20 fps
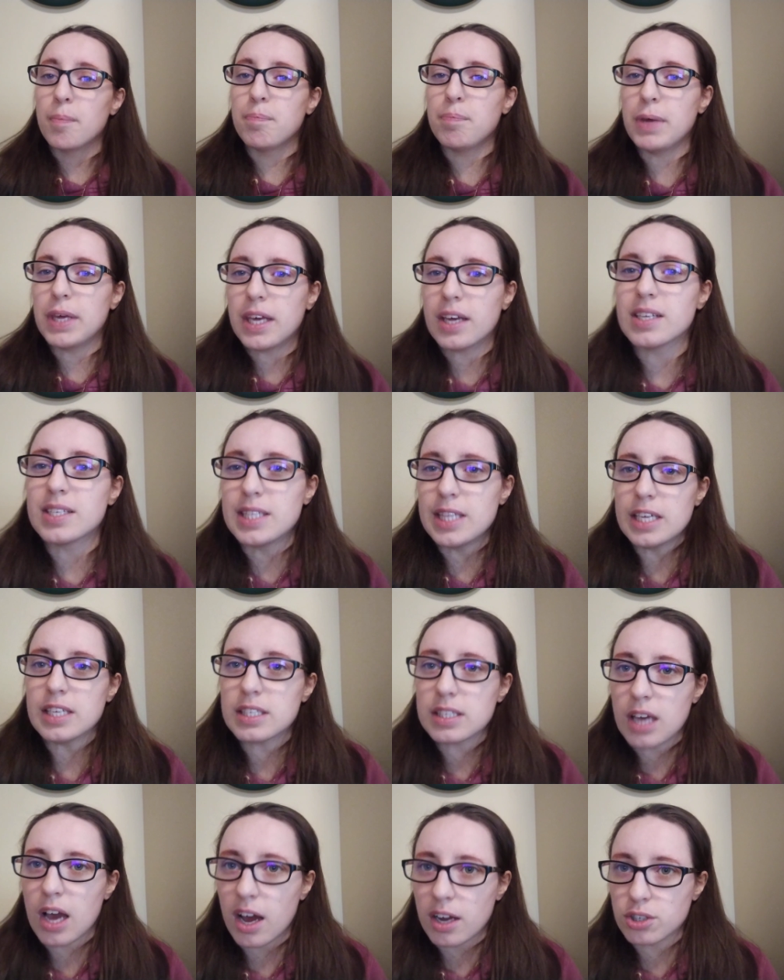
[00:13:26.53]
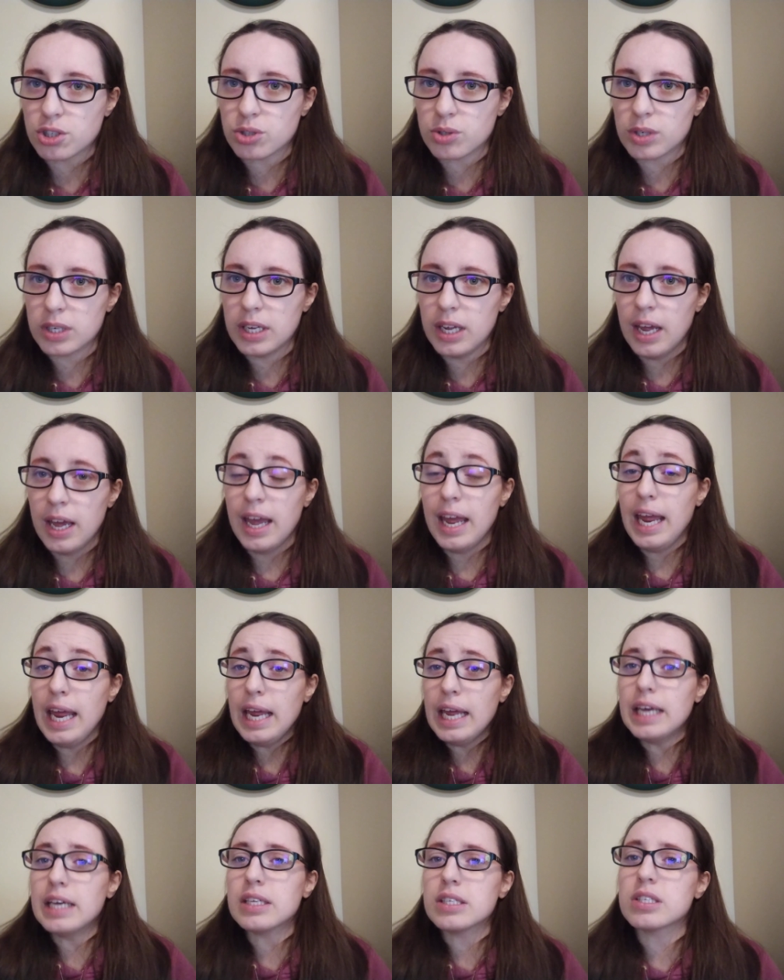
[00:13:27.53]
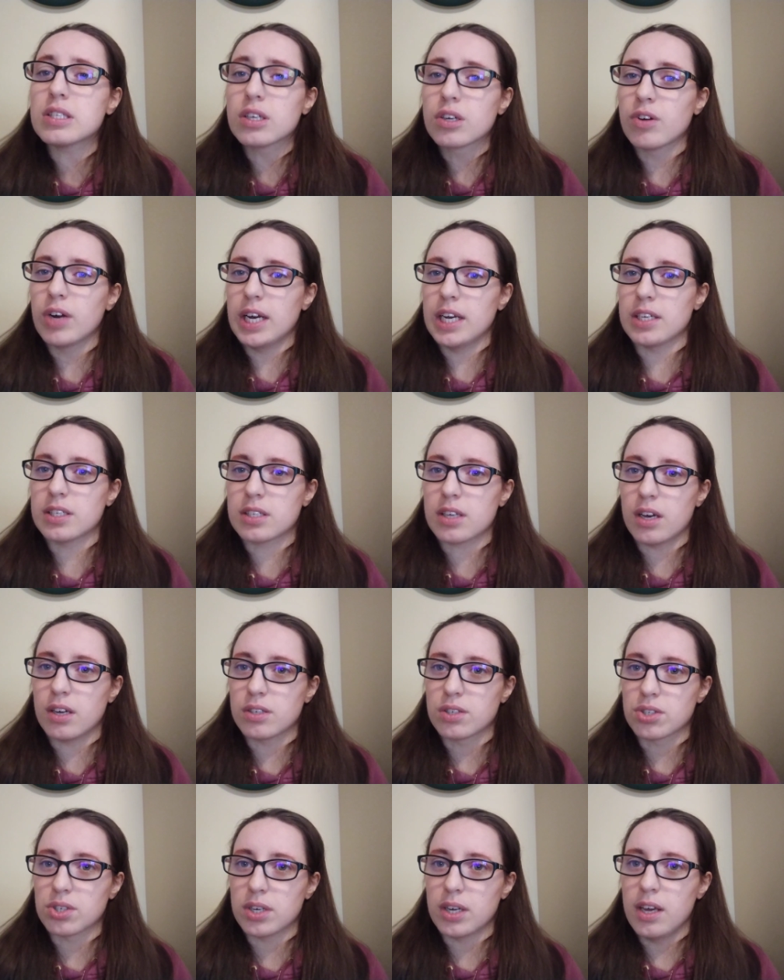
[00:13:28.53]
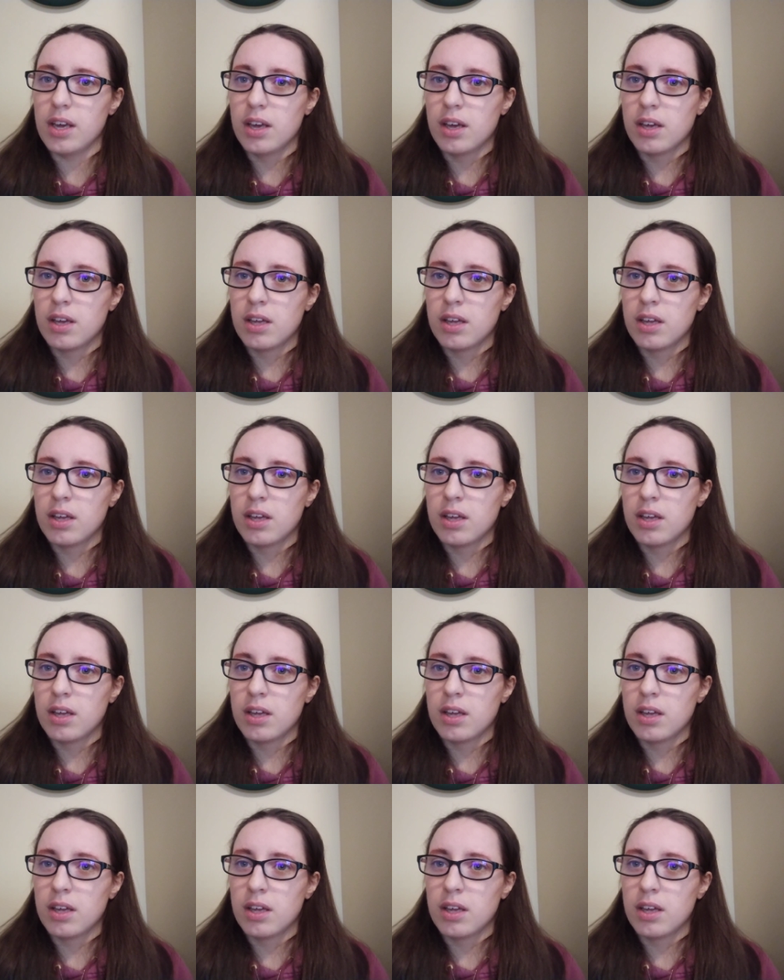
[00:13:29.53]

Because this country is the greatest country.